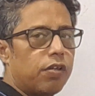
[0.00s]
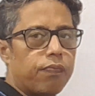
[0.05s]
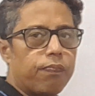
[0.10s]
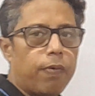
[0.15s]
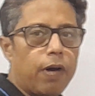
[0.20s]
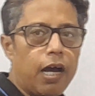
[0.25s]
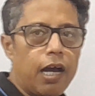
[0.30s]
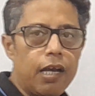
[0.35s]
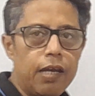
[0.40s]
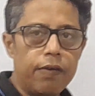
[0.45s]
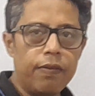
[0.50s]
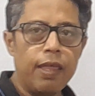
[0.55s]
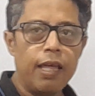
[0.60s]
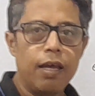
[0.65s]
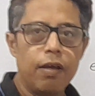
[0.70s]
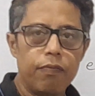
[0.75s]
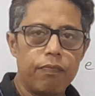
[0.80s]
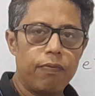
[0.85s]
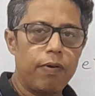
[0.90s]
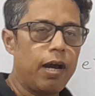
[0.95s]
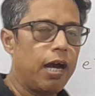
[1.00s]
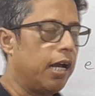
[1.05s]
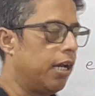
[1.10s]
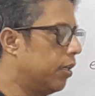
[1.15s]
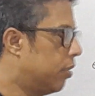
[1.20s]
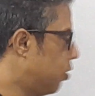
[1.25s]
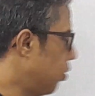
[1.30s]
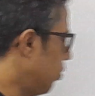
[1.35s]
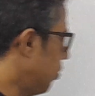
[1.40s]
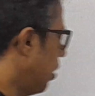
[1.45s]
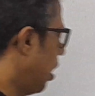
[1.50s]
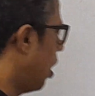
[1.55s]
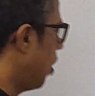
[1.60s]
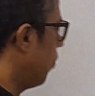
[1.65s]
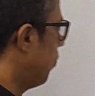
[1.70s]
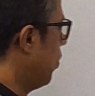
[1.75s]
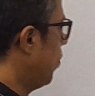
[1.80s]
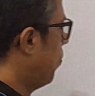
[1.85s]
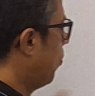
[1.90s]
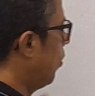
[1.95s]
is phi? Phi. So
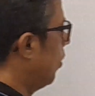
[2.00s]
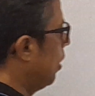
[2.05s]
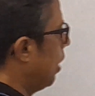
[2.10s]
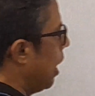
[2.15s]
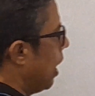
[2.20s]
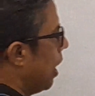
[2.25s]
now before